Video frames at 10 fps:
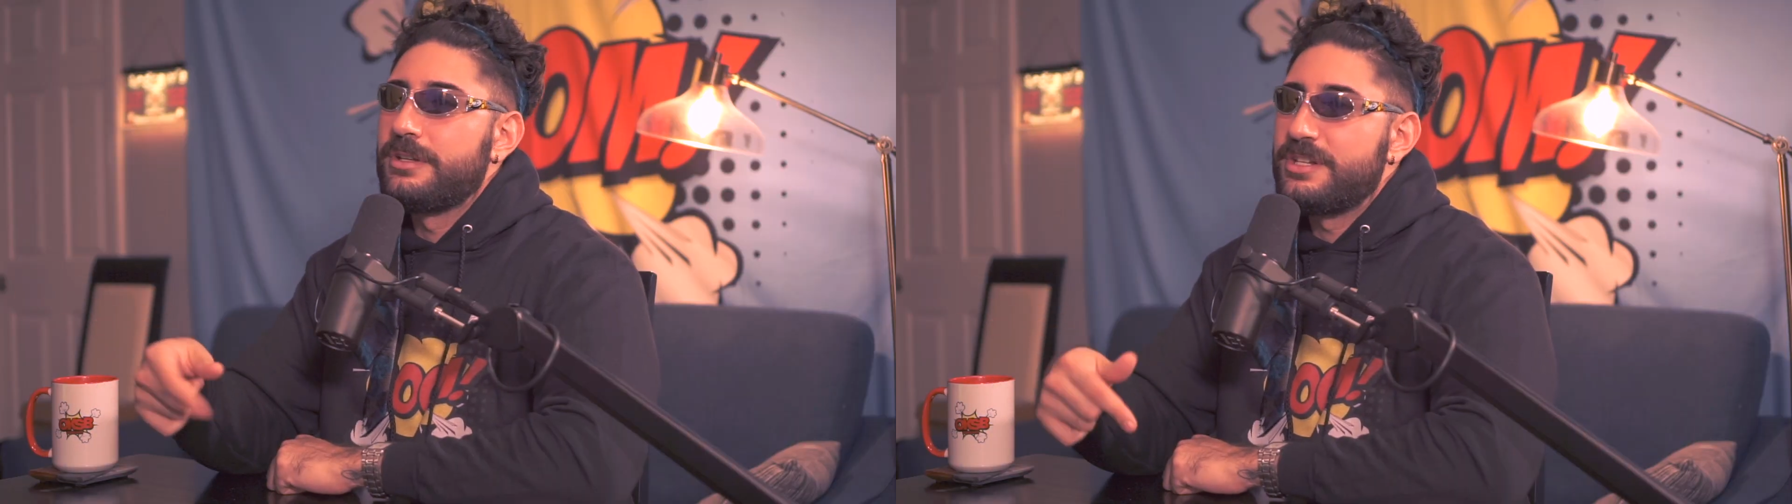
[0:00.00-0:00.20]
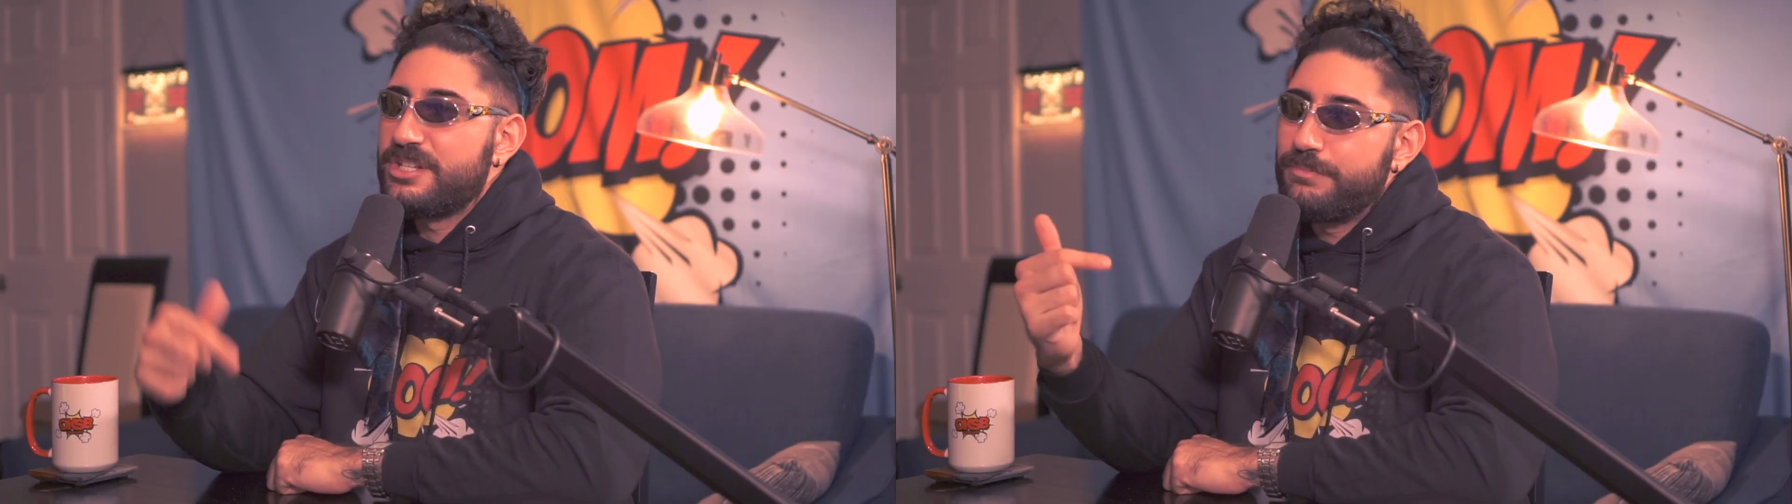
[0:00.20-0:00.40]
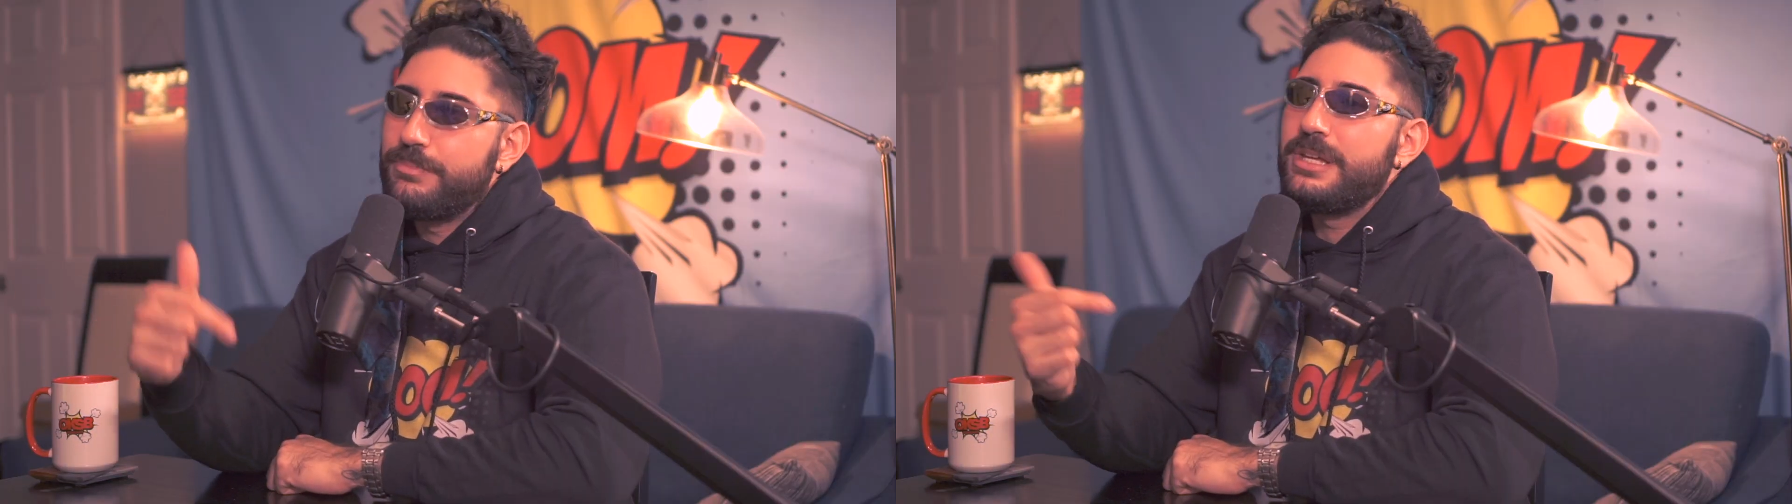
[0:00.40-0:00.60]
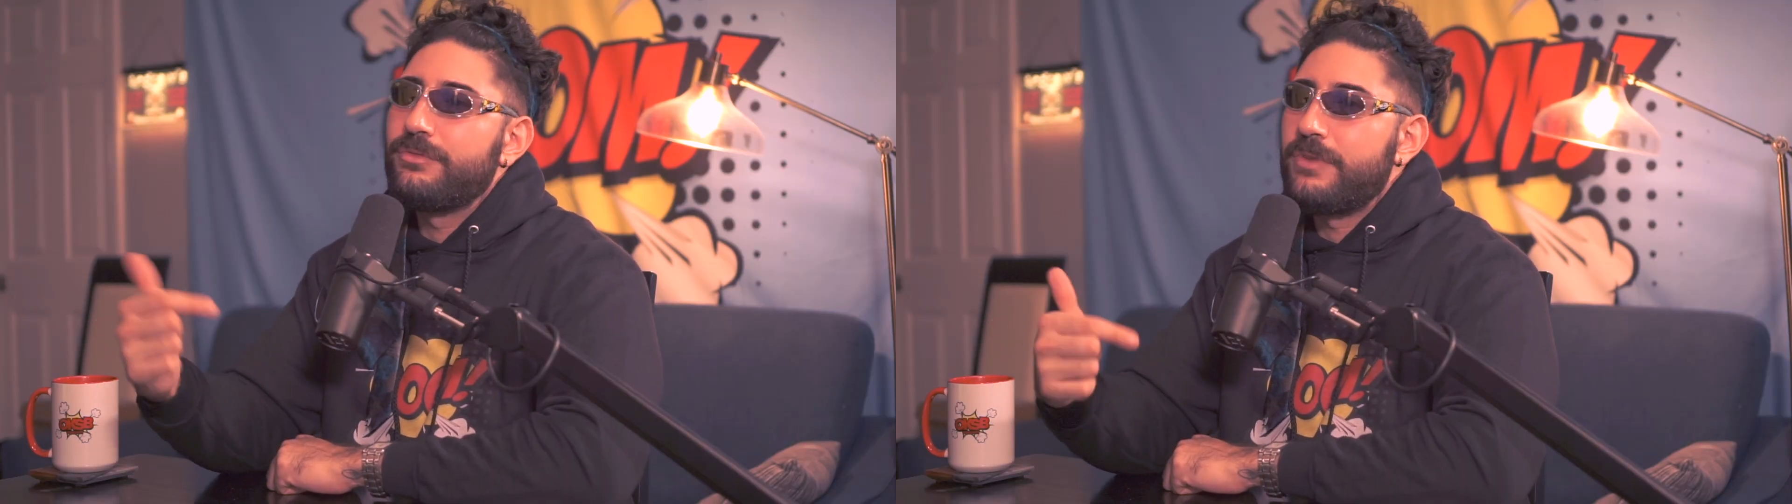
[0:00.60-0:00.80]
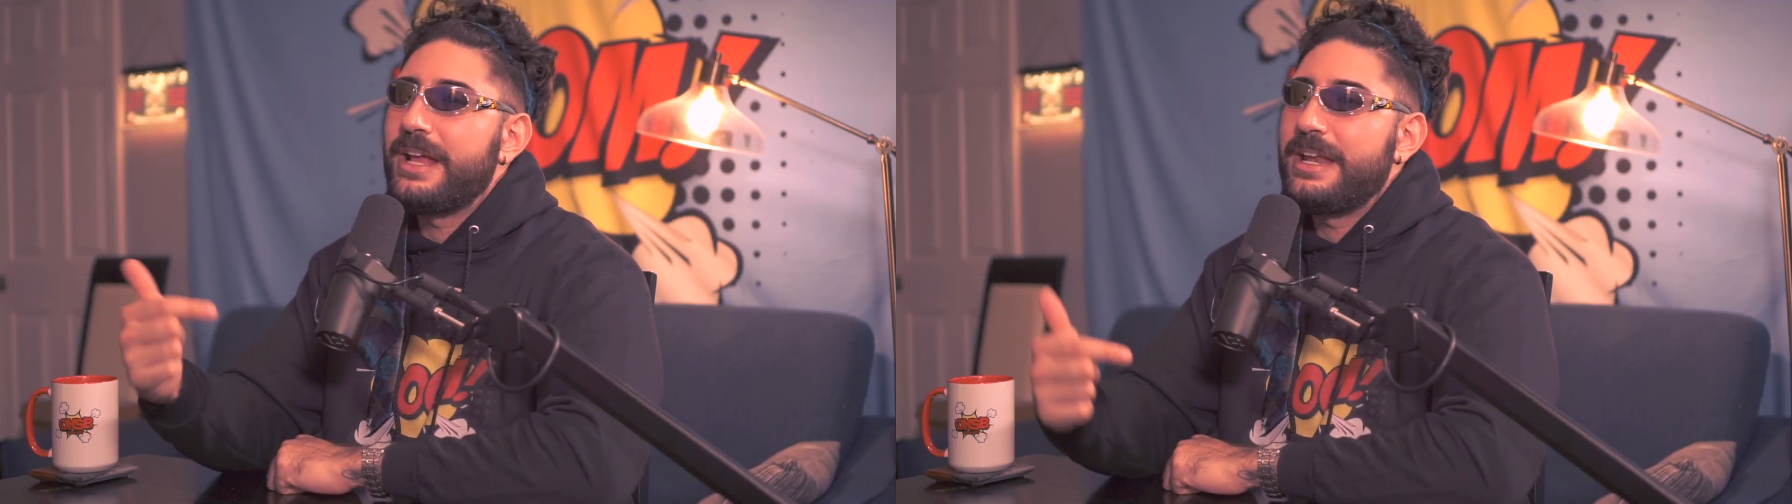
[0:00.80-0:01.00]
Just me
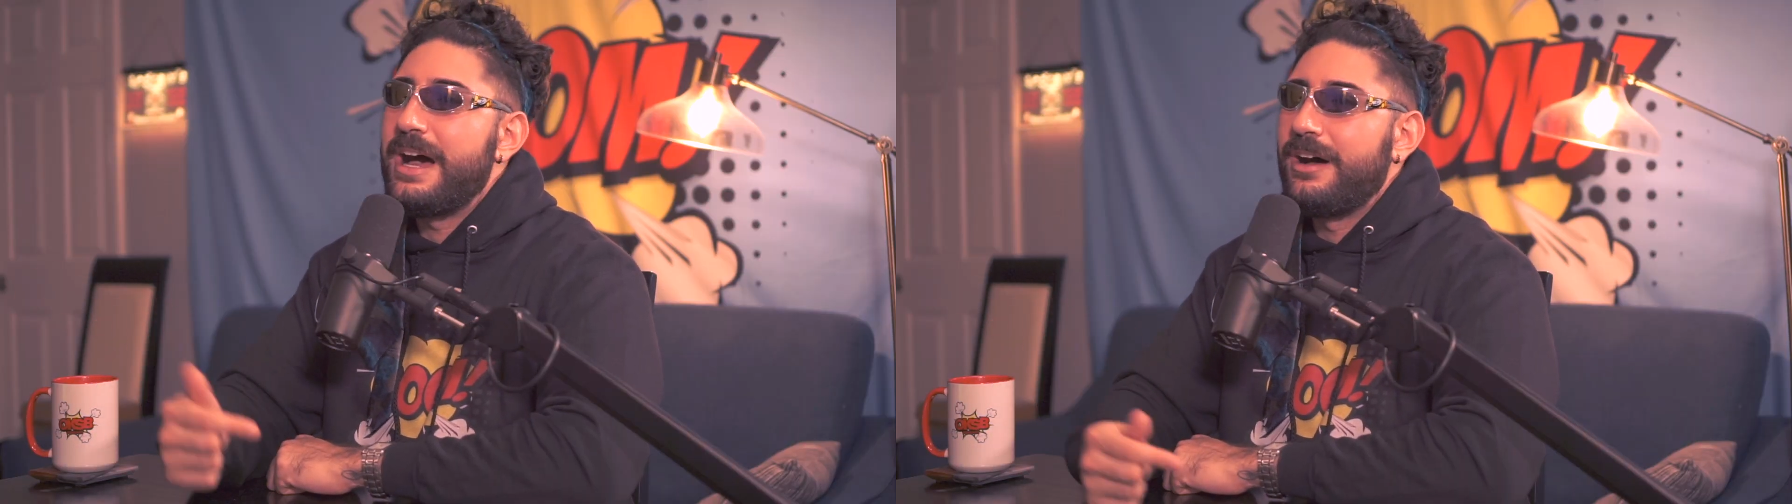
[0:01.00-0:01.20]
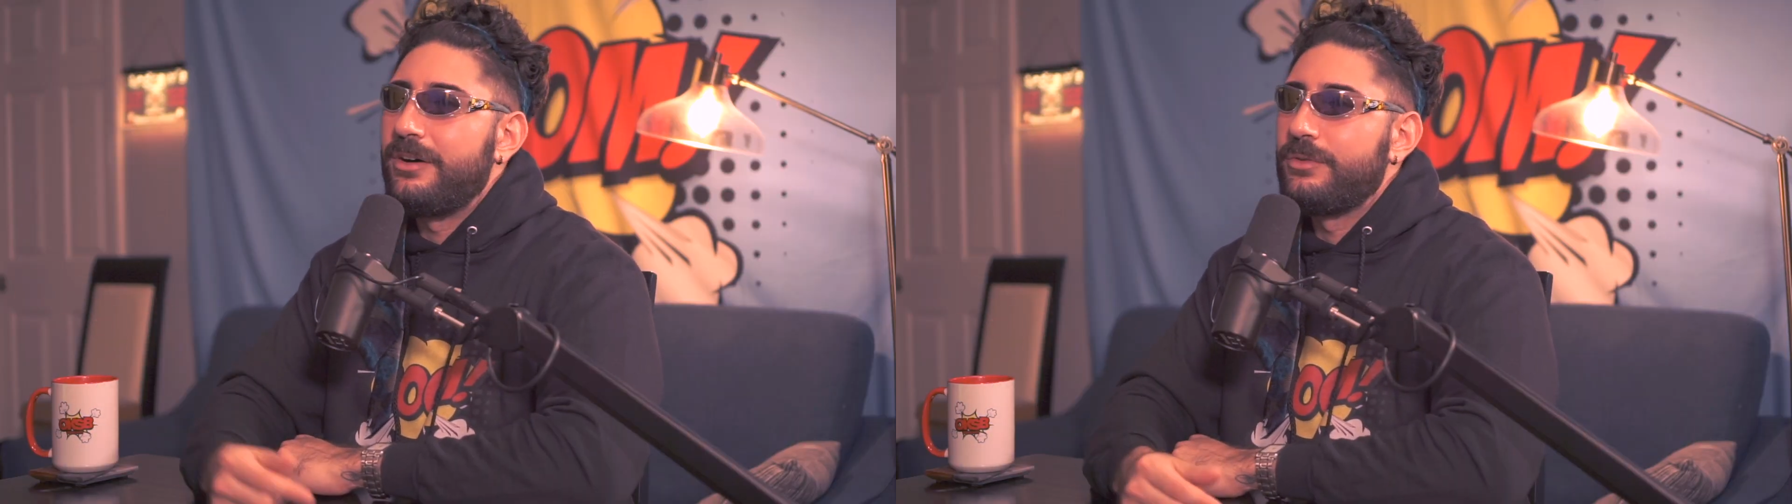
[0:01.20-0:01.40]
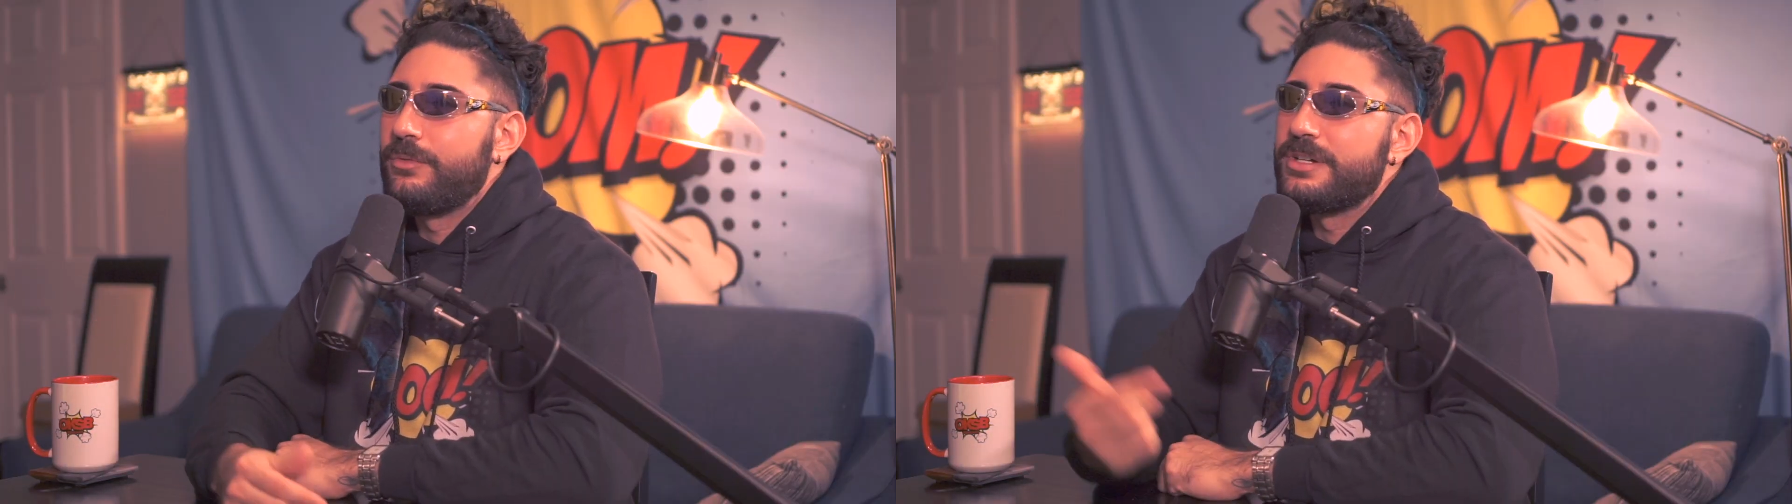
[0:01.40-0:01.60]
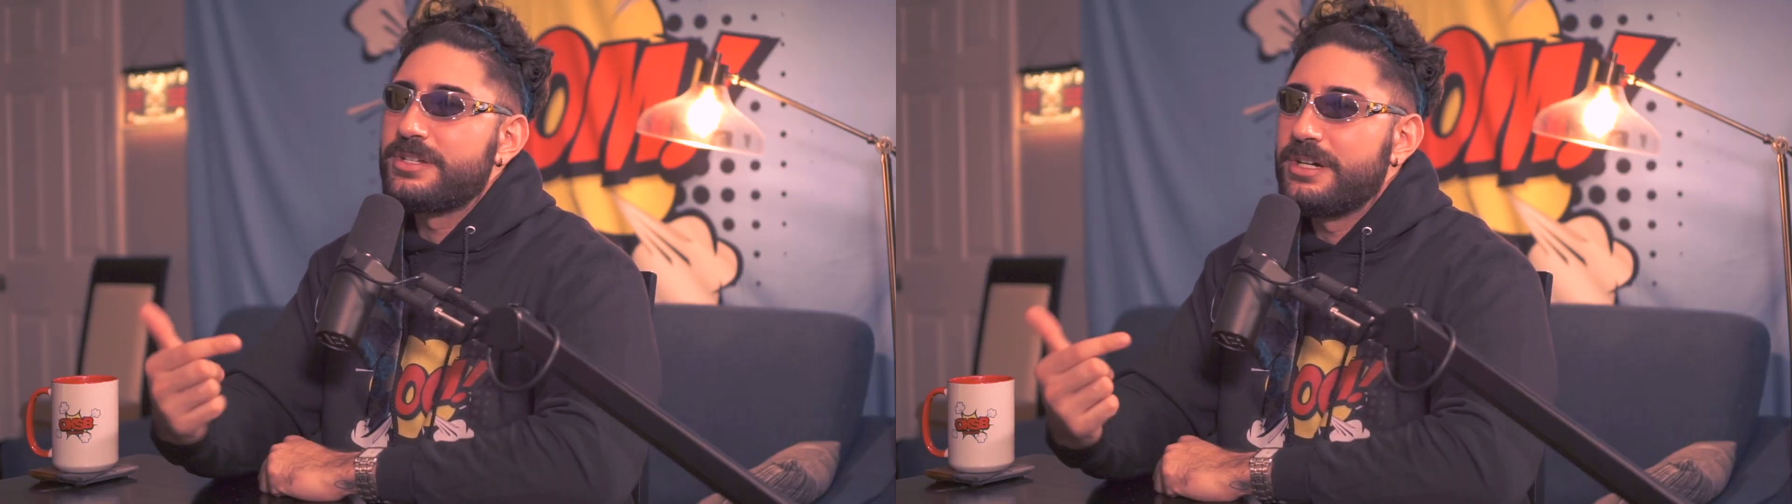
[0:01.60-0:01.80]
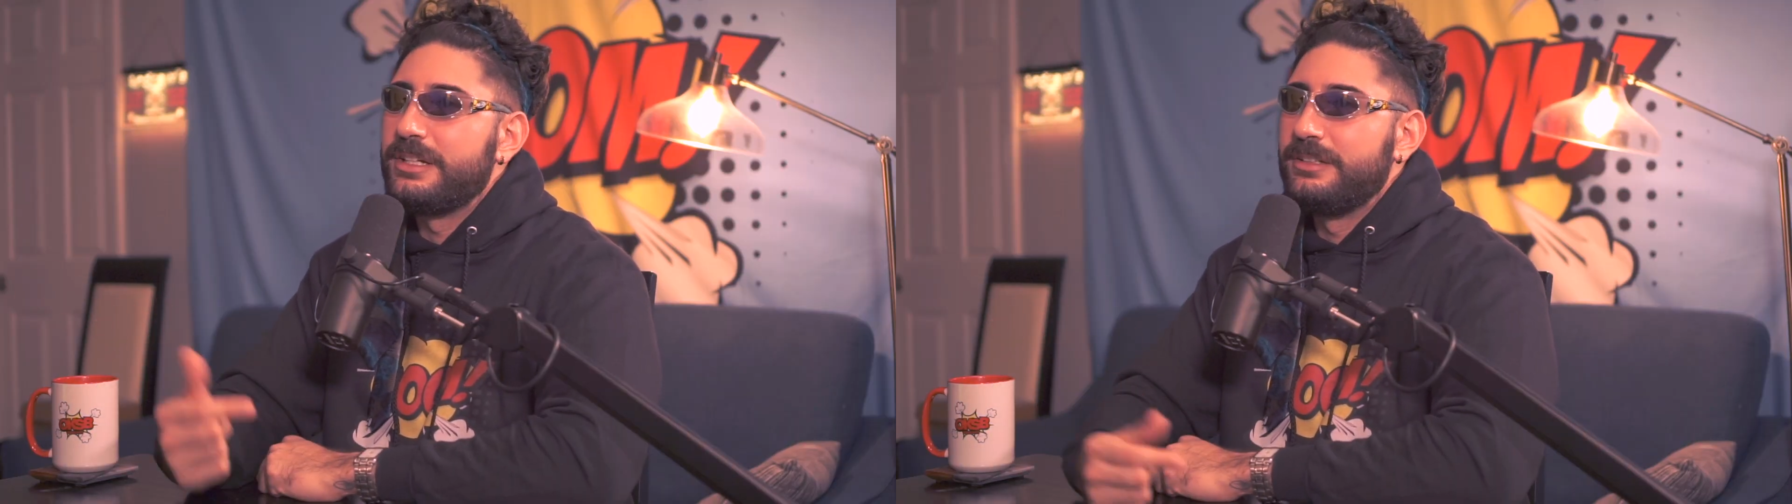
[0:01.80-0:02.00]
right now. Exactly. Was
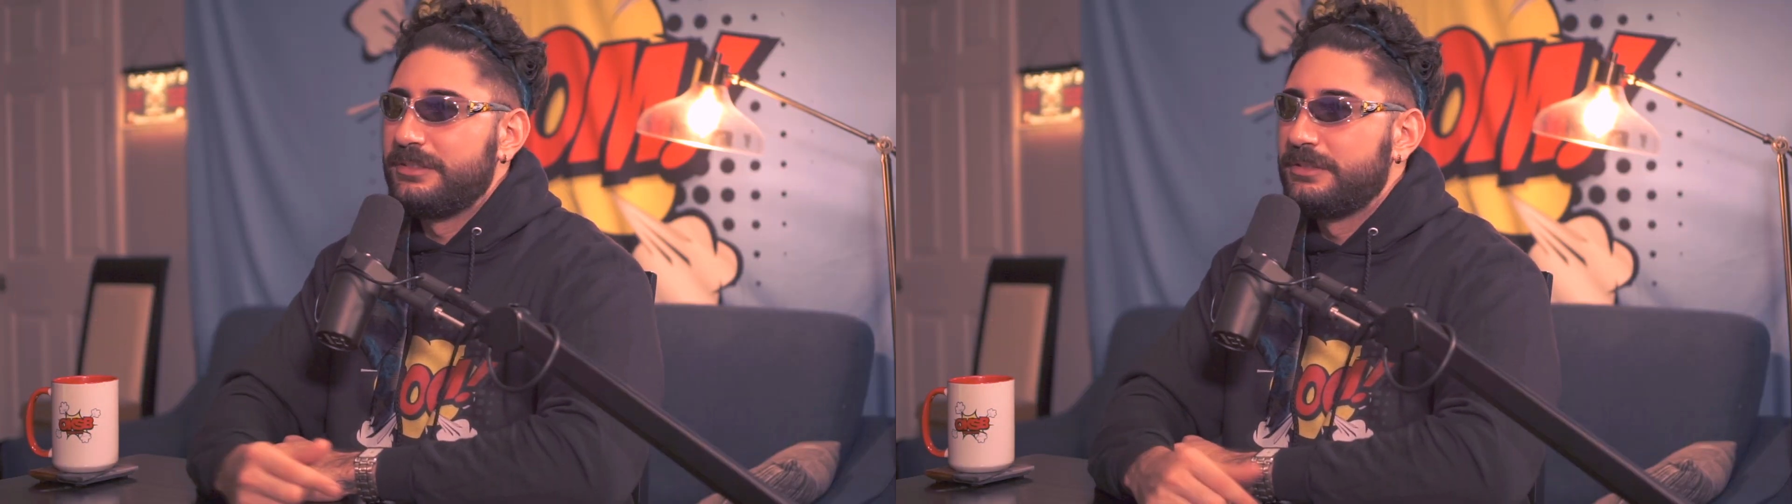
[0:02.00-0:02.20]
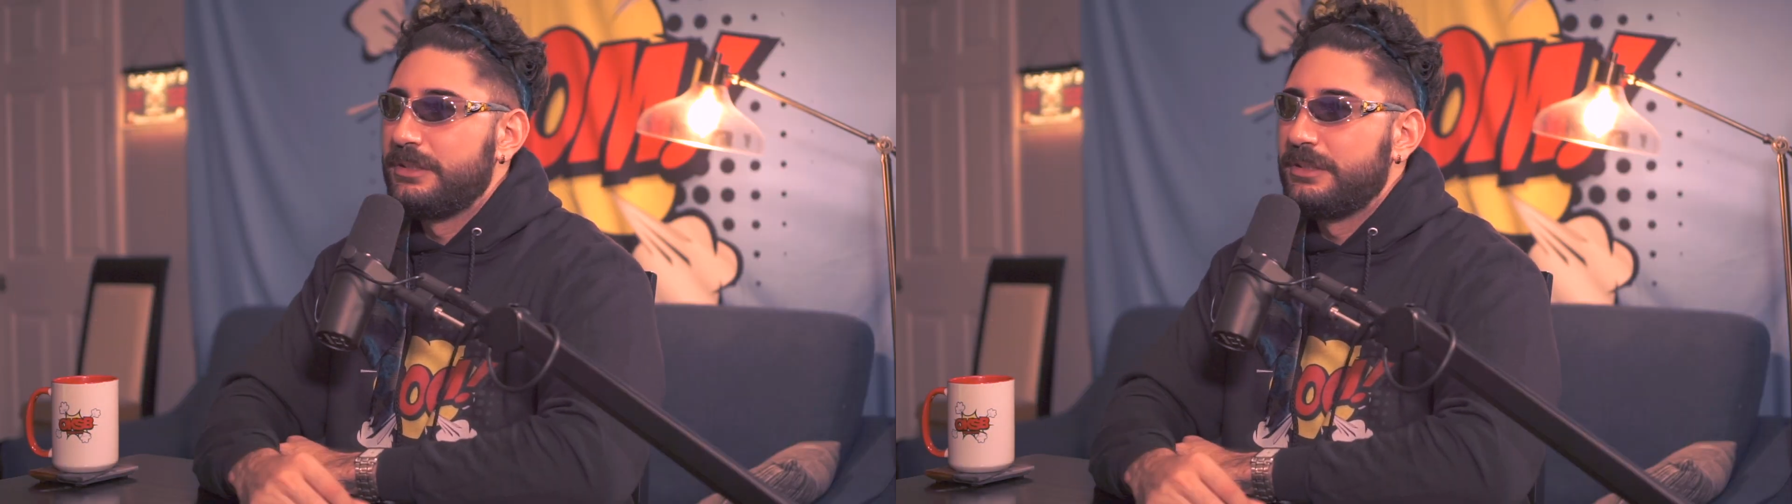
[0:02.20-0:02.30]
good.